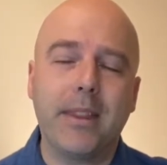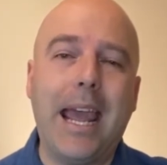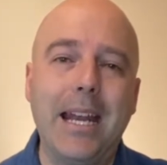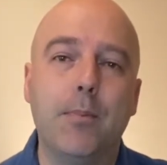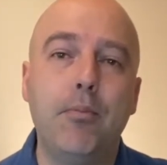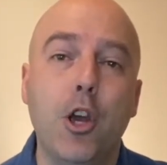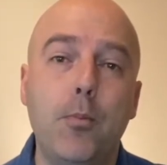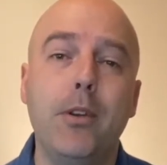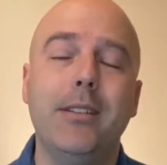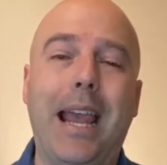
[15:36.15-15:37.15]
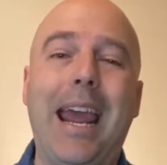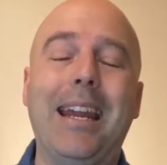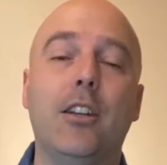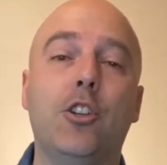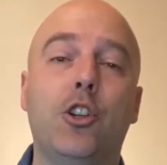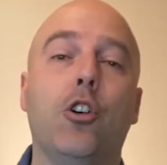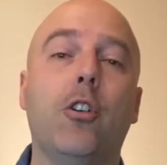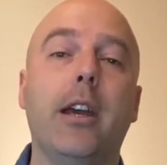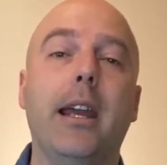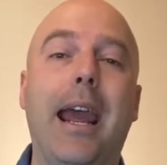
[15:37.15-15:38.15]
and purpose and
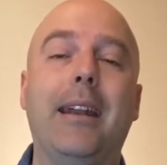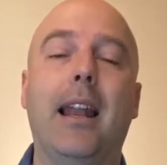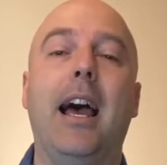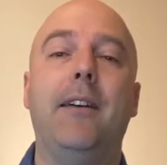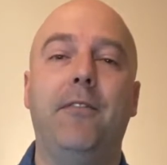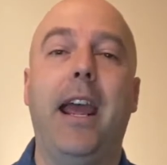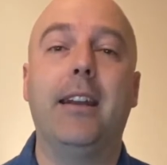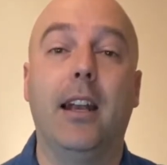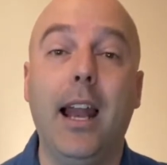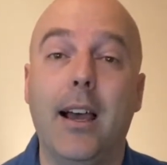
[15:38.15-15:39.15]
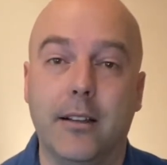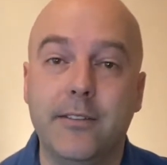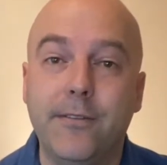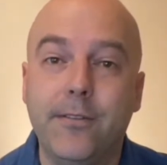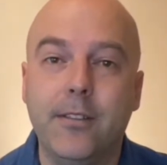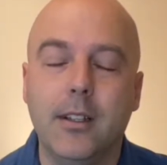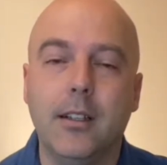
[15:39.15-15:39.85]
joy and life and love,